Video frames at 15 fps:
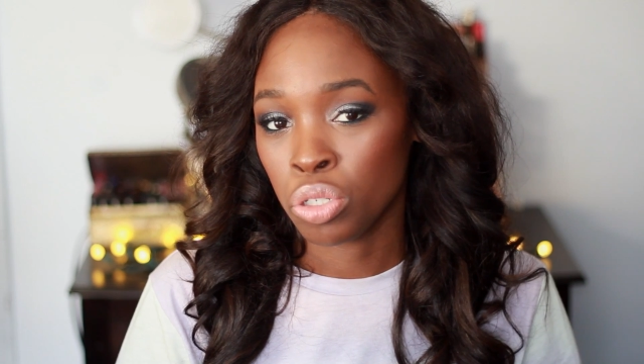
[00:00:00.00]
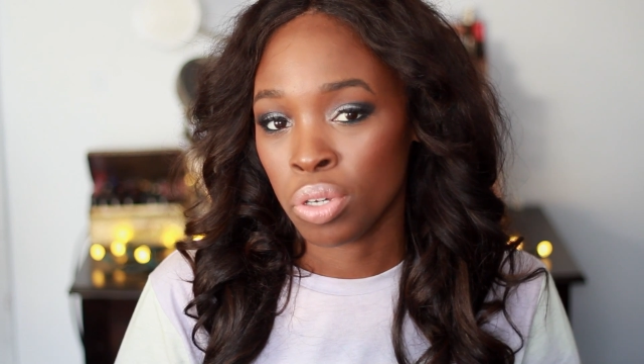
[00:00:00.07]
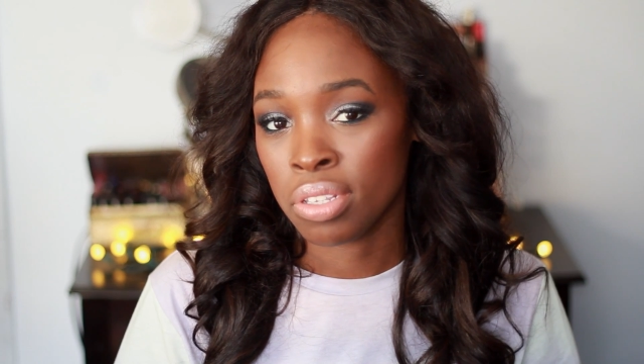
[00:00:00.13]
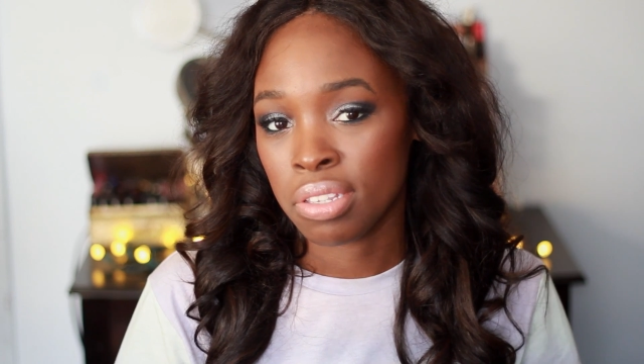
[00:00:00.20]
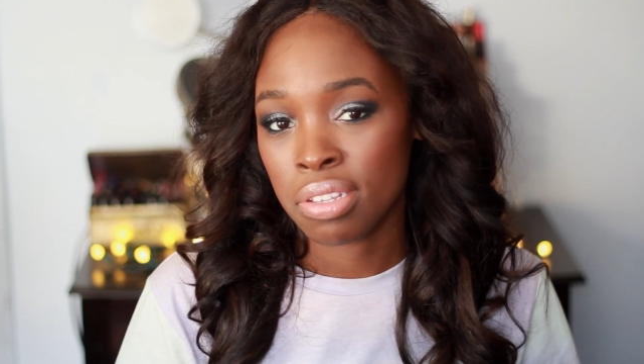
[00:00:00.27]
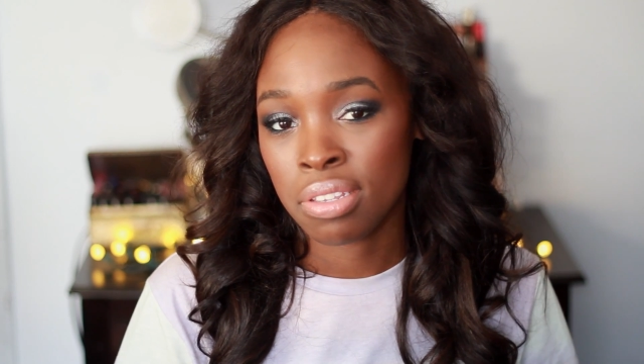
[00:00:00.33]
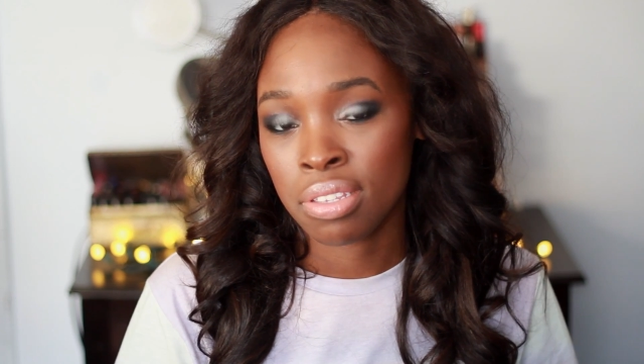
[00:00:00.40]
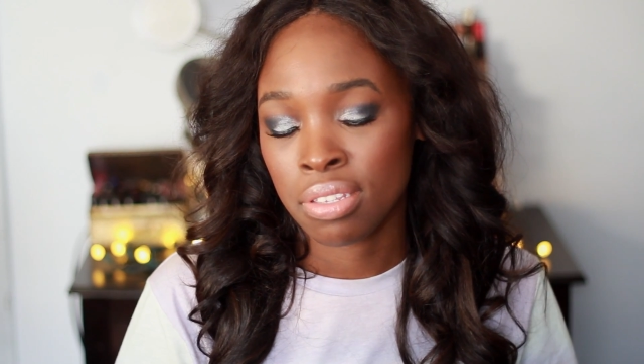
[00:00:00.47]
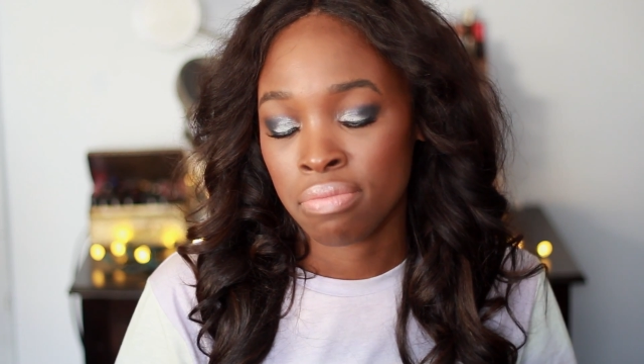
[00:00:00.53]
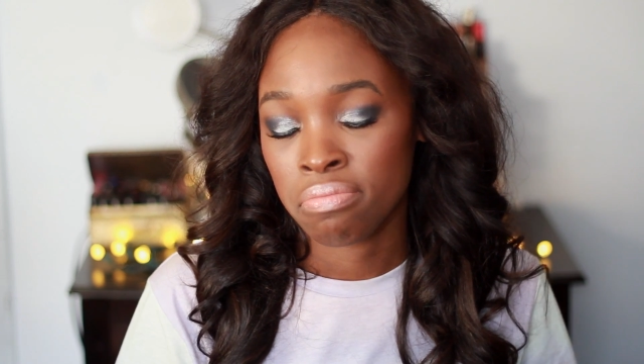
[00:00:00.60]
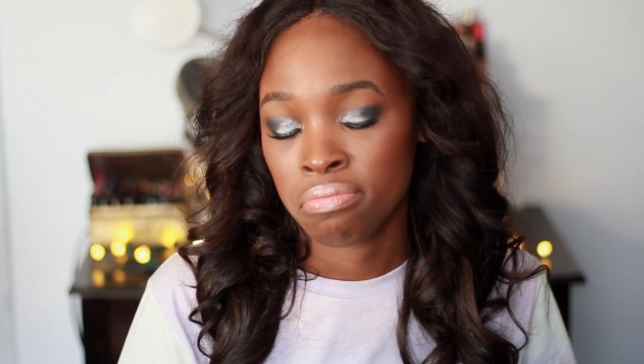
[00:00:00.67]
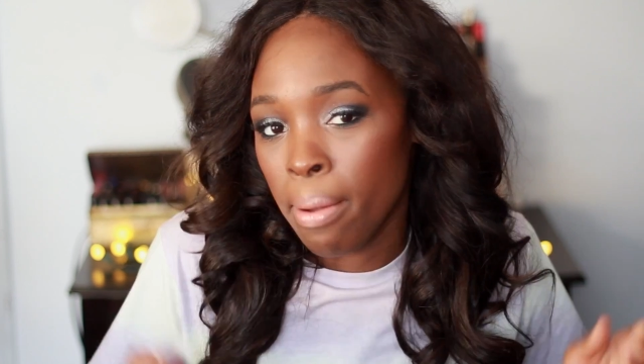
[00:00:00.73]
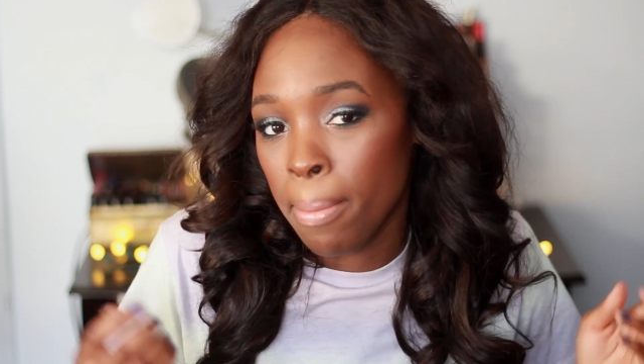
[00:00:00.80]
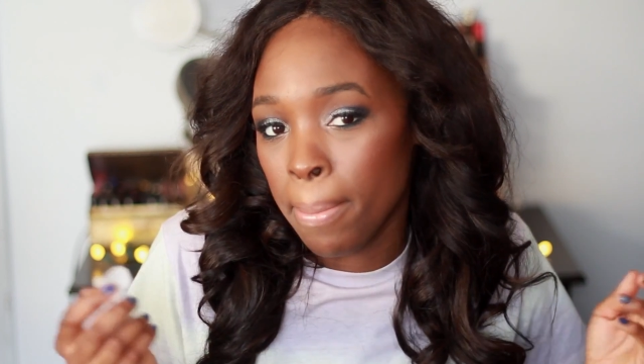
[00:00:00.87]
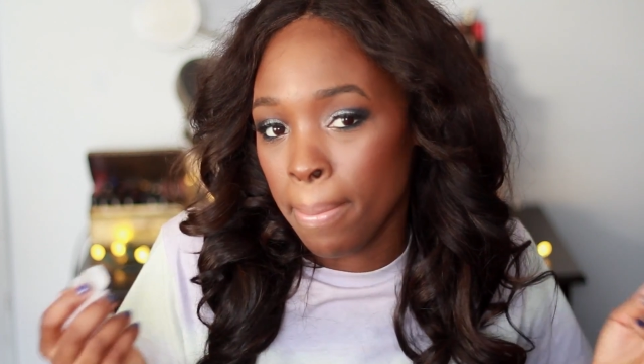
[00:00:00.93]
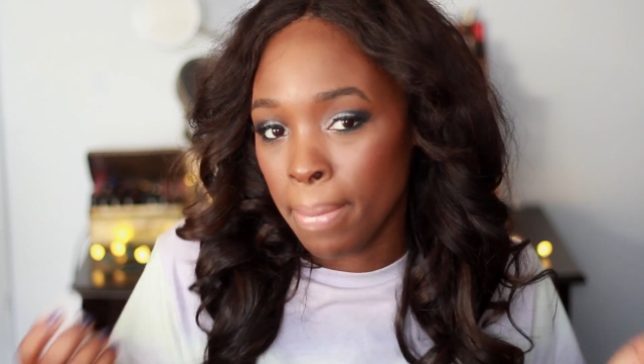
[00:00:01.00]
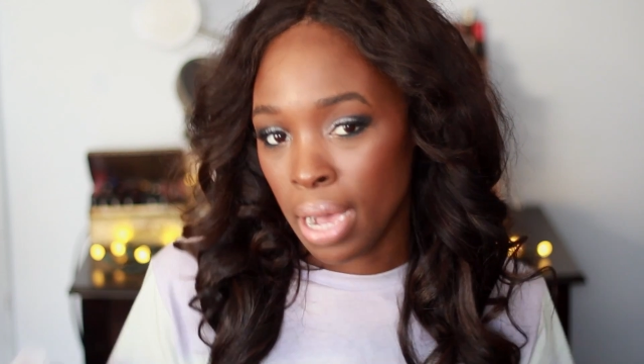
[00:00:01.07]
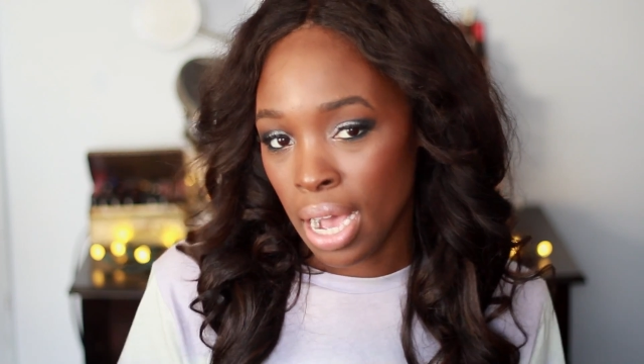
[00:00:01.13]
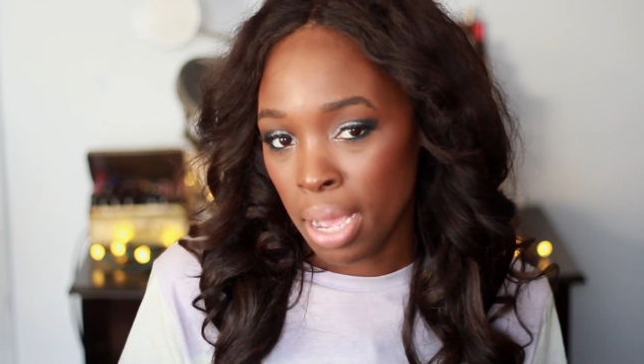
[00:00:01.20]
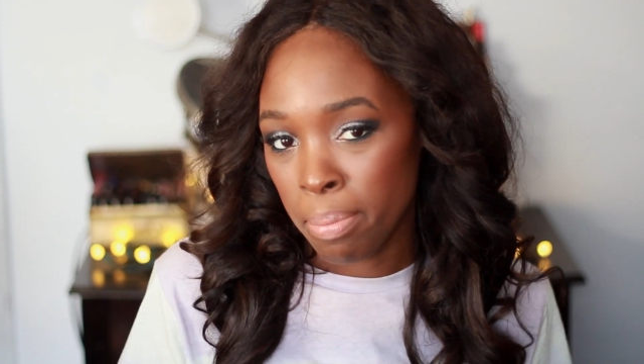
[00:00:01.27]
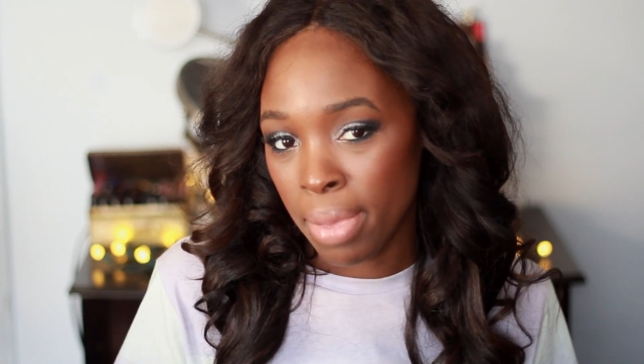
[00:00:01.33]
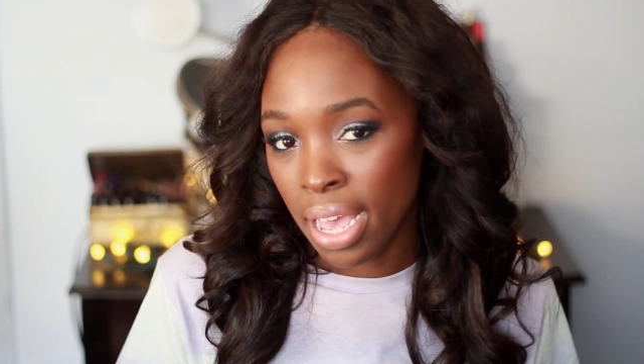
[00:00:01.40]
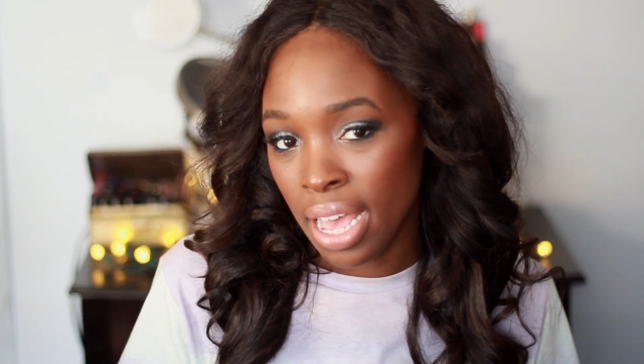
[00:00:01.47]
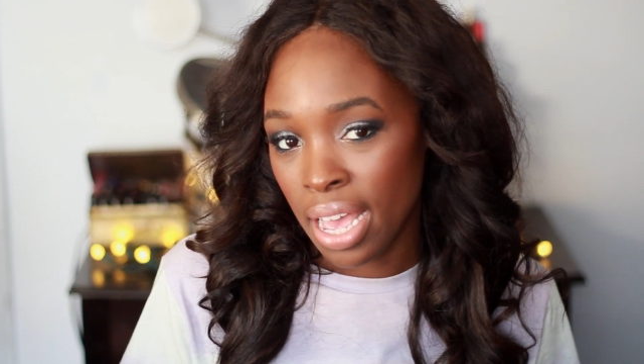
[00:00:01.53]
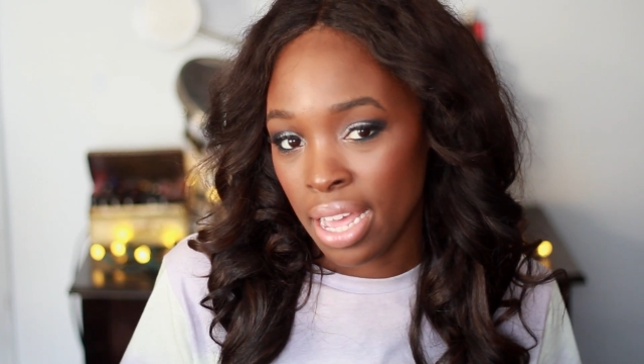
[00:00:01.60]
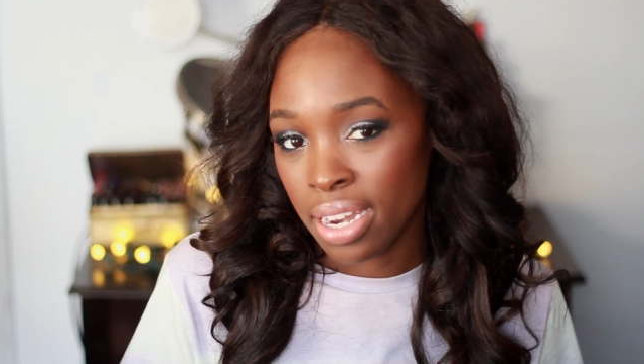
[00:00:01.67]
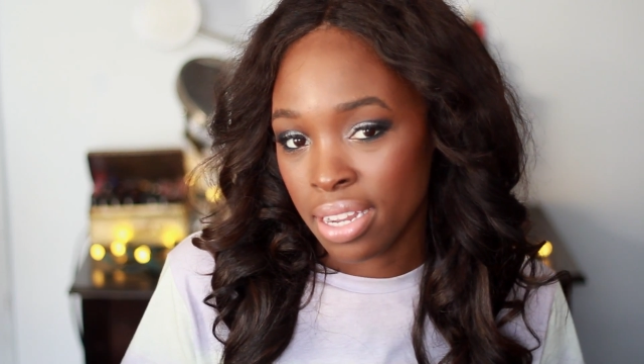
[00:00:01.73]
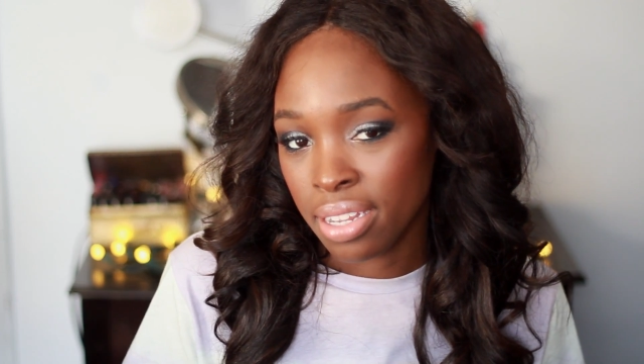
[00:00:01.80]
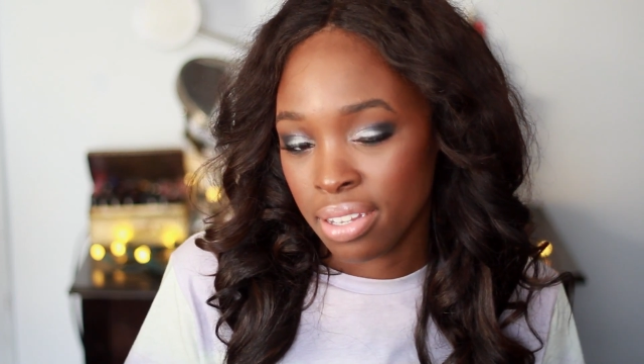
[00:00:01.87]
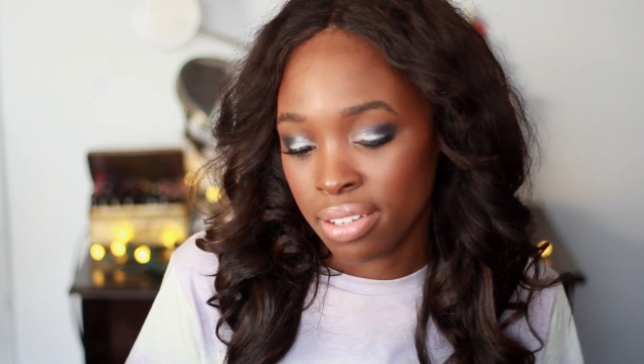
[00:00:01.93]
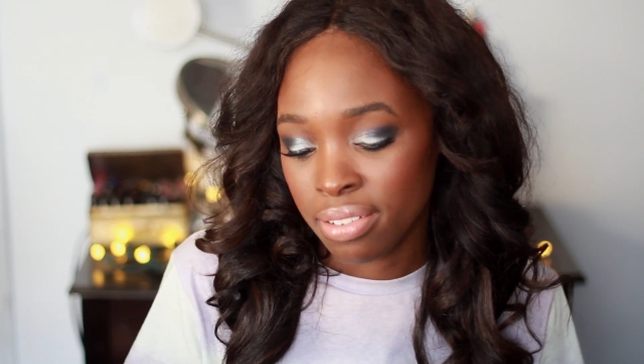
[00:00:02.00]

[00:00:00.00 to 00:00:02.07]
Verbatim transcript: choices. My bad.